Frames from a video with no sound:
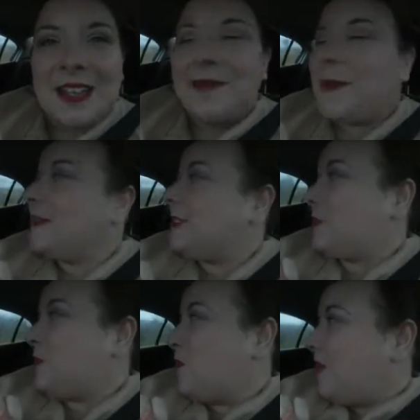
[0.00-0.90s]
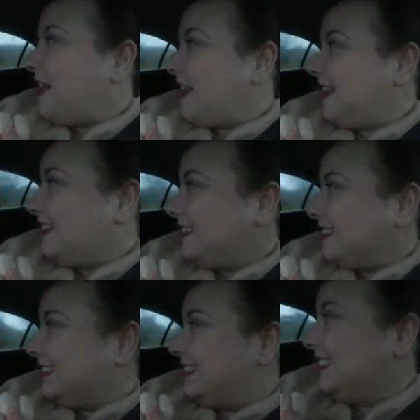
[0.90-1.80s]
maybe some wine,
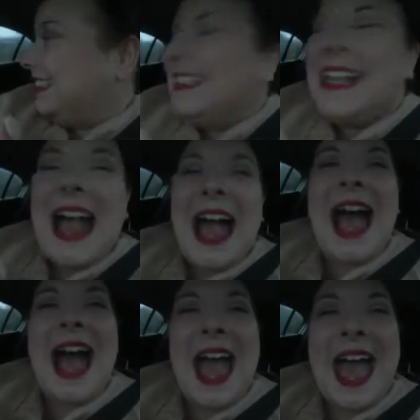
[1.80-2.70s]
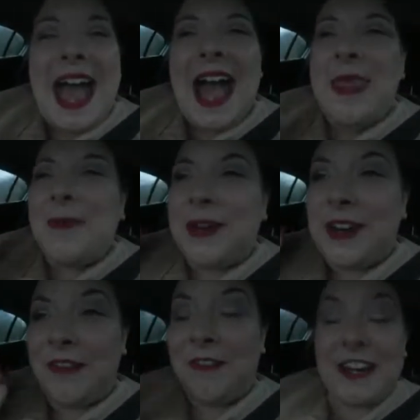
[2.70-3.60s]
and then we're going
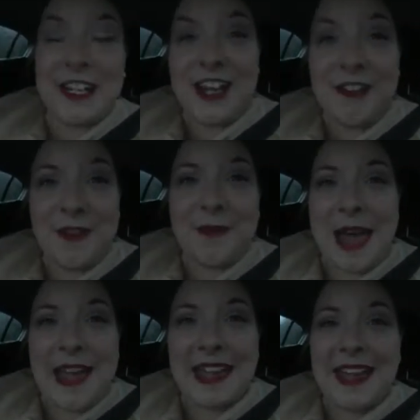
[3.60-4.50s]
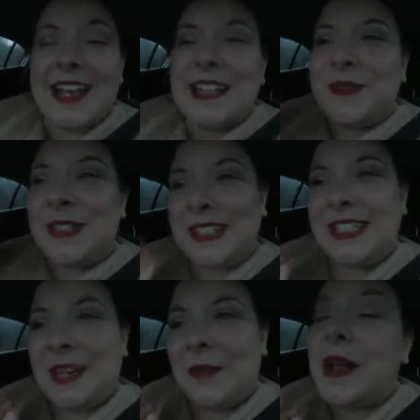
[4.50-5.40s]
to finish off our packing because we just need,
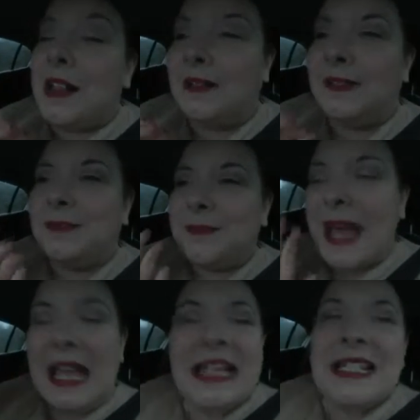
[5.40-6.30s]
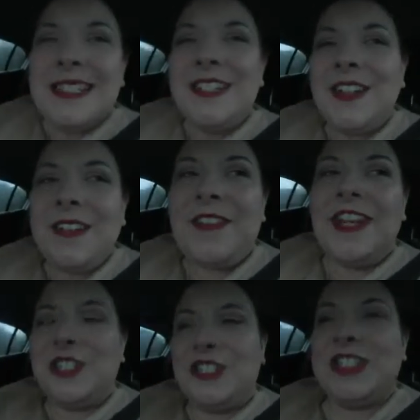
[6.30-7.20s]
packing is nearly
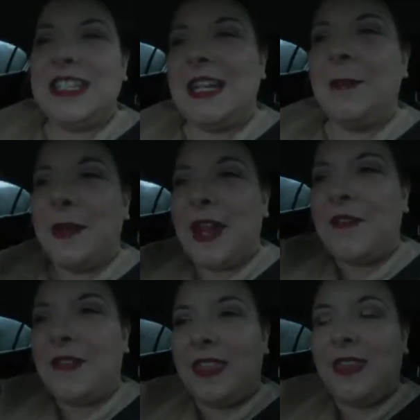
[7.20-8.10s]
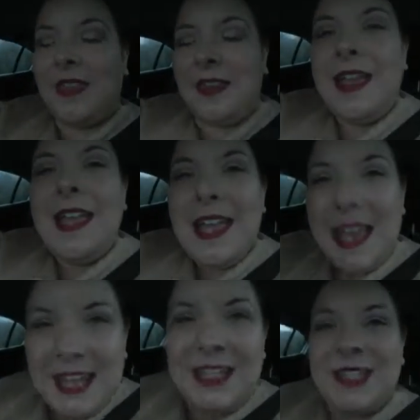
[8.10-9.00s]
finished. You just need to put everything
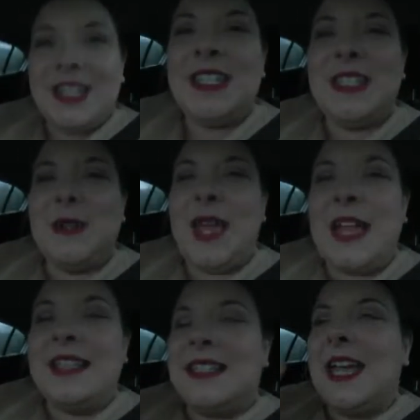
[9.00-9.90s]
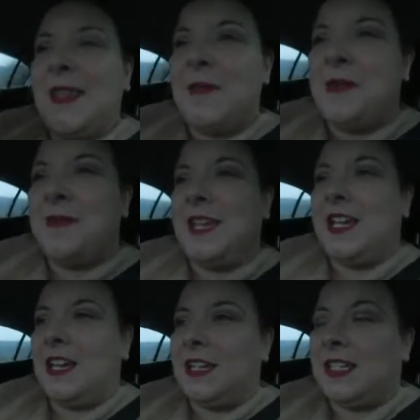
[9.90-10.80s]
into the suitcase and then we'll be
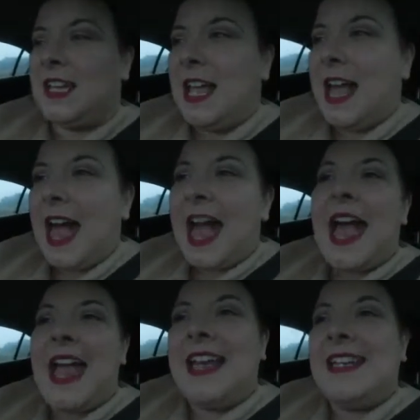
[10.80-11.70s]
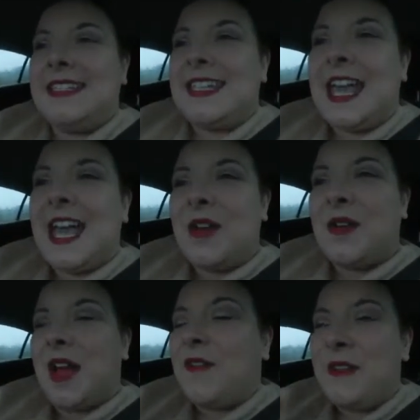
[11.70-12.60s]
good. And
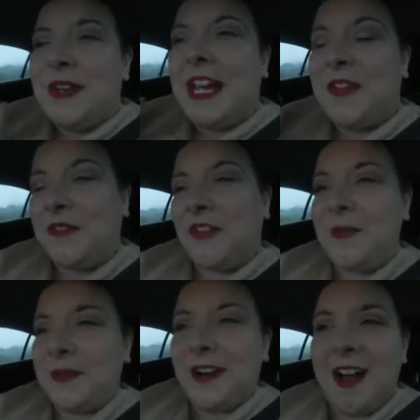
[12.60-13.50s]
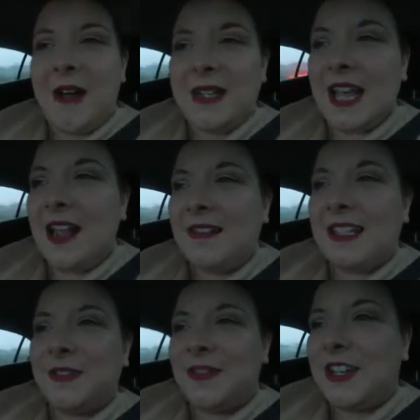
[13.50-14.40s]
I've already confirmed our hotel
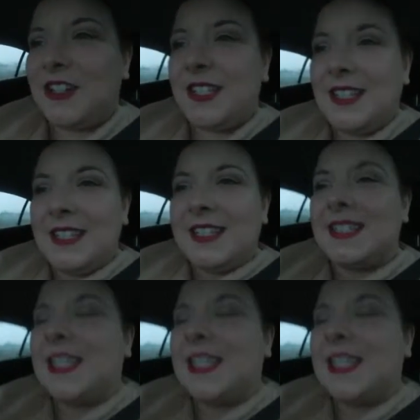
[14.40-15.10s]
reservations,